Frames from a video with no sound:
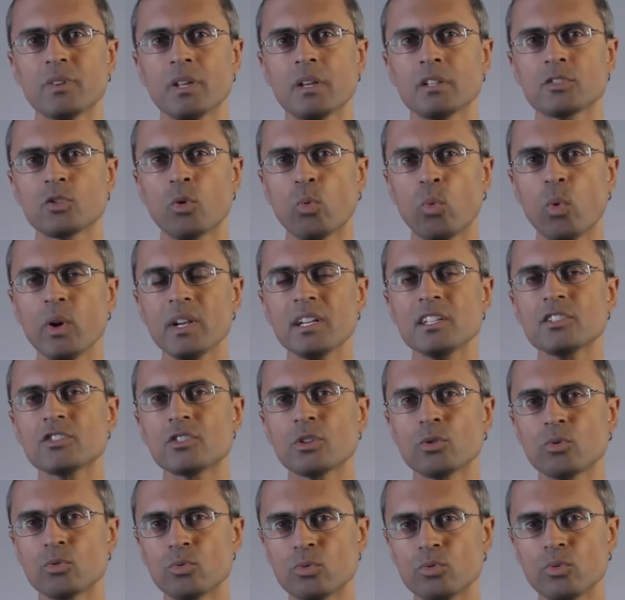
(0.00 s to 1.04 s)
So what is
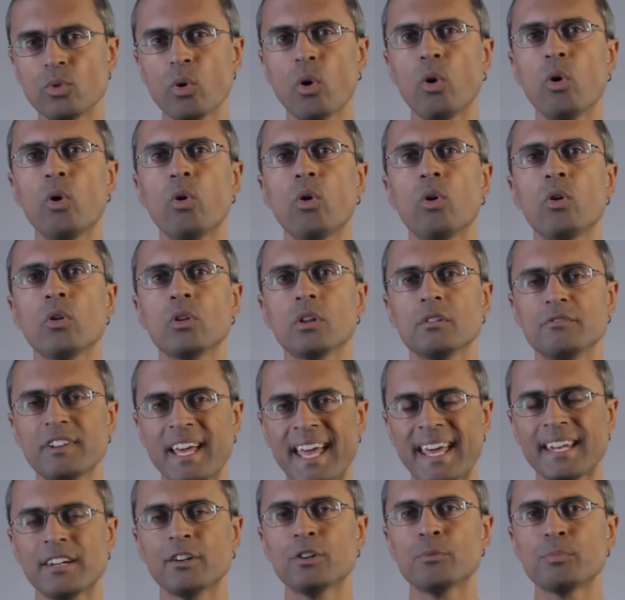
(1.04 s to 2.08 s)
the role of
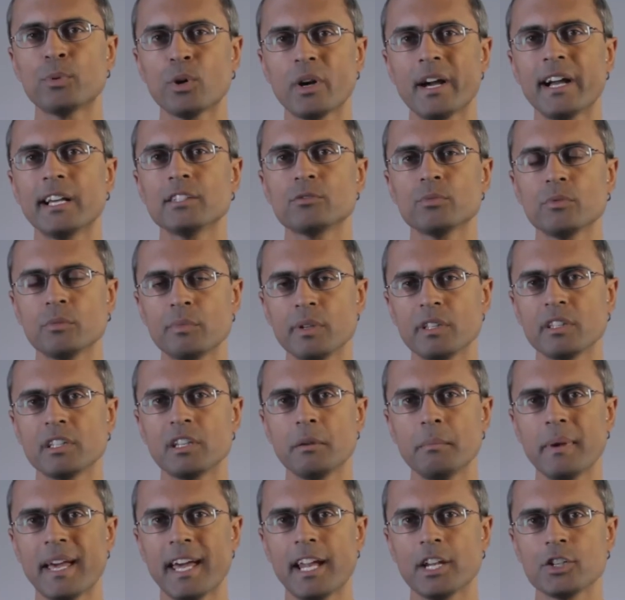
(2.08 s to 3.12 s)
enterprise mobility
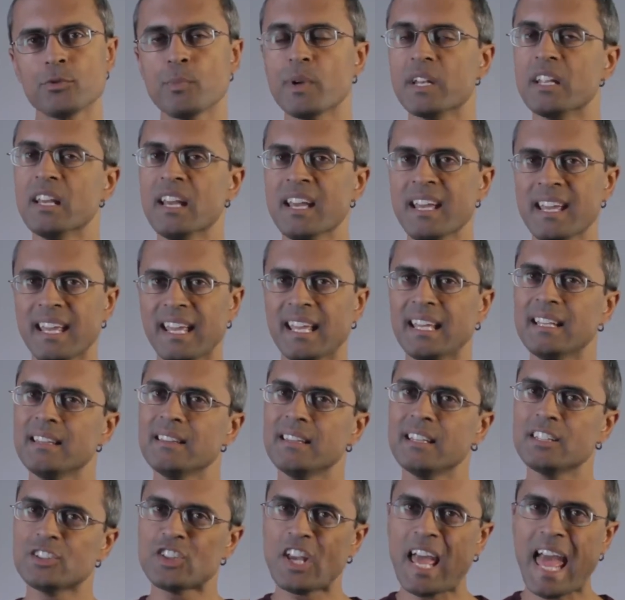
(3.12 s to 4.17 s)
management in
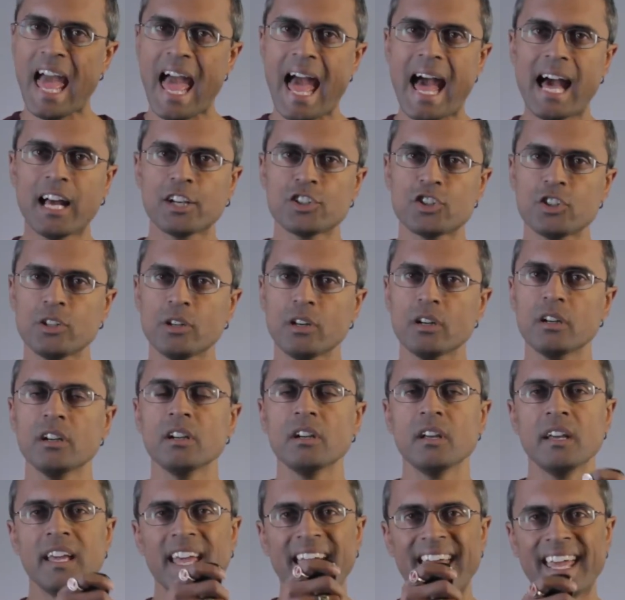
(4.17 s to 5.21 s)
this Azure
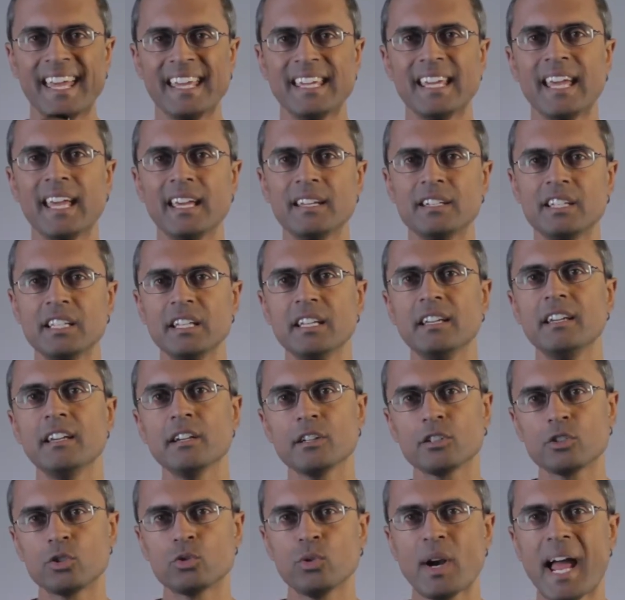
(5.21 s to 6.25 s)
AAD
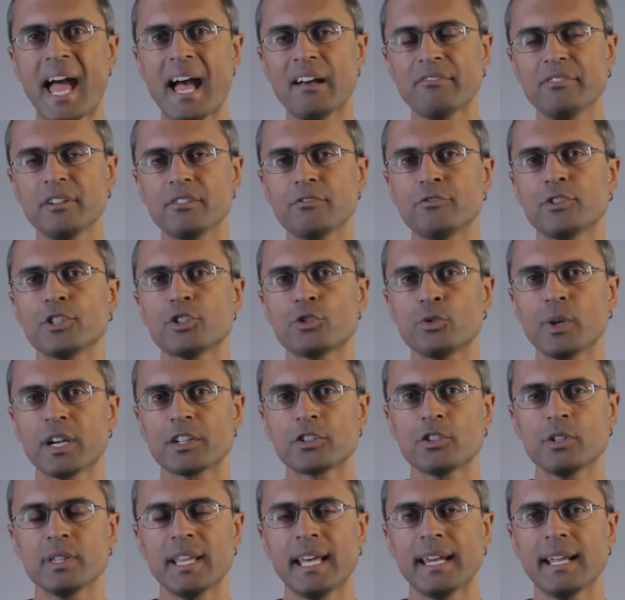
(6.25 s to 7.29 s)
Graph
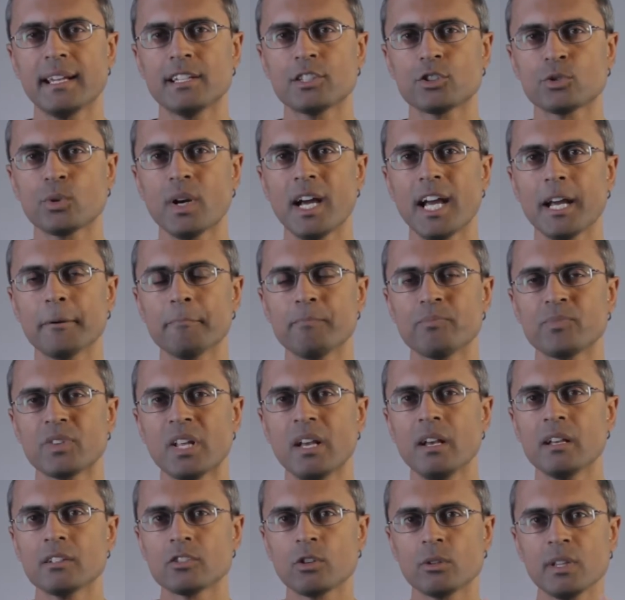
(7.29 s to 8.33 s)
infrastructure that I described?
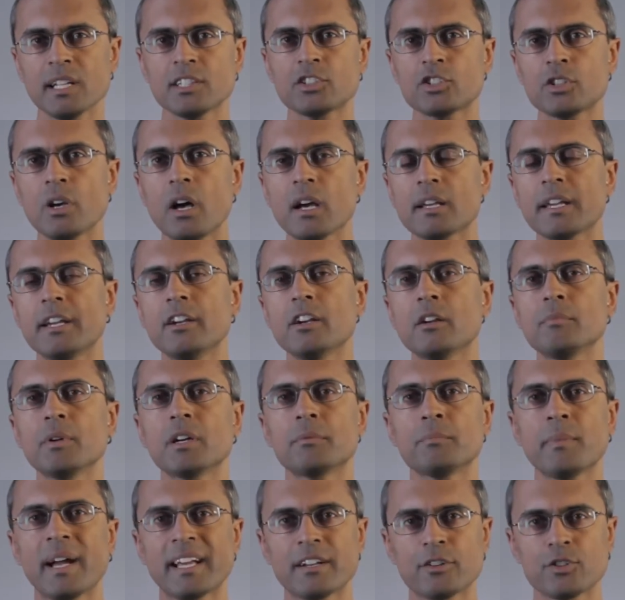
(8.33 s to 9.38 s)
So let's talk here about
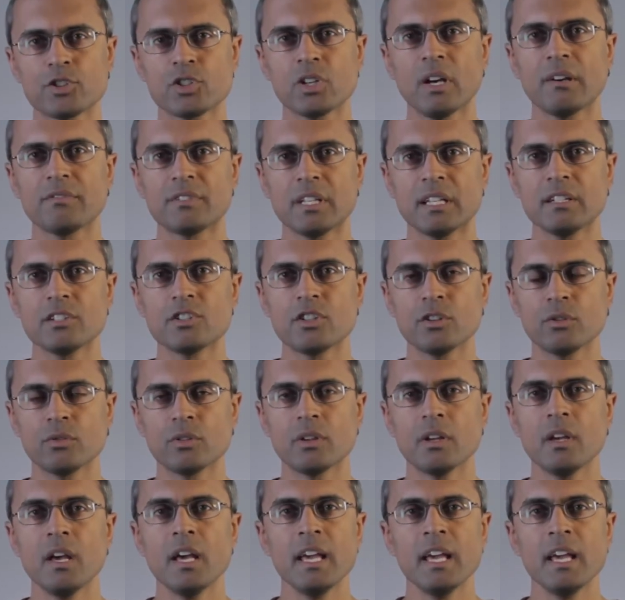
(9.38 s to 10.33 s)
Microsoft Intune.